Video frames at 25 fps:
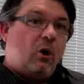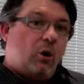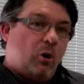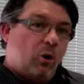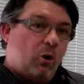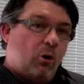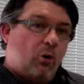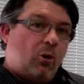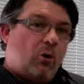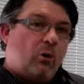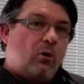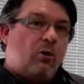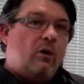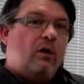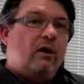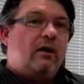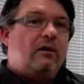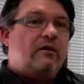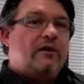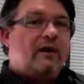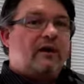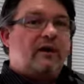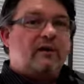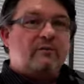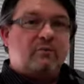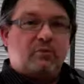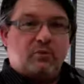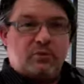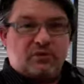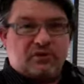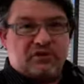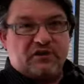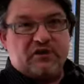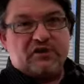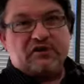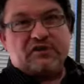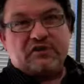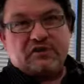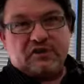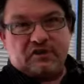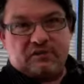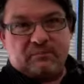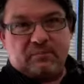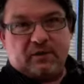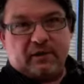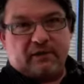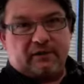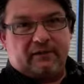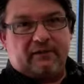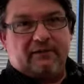or they can push the
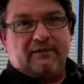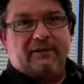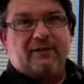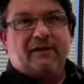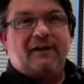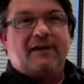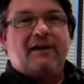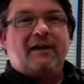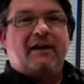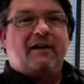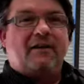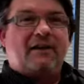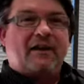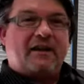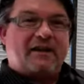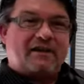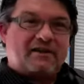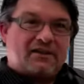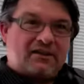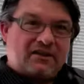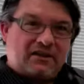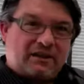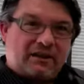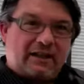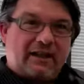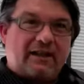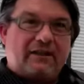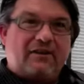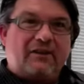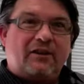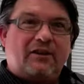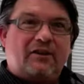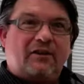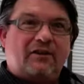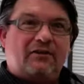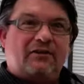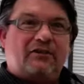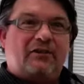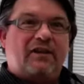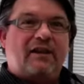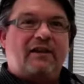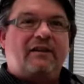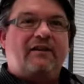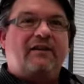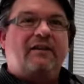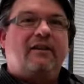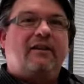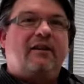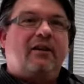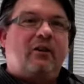Assist button and they can select the
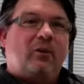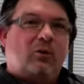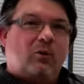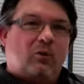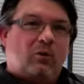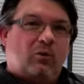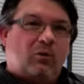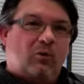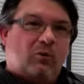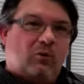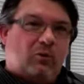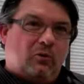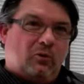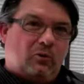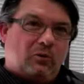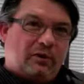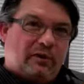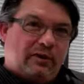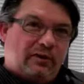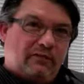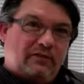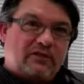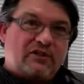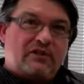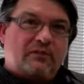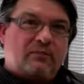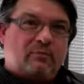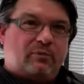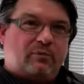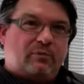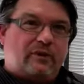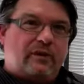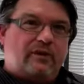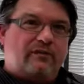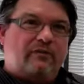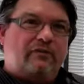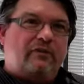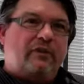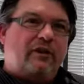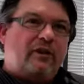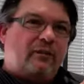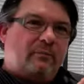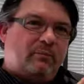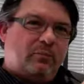content or give us a brief,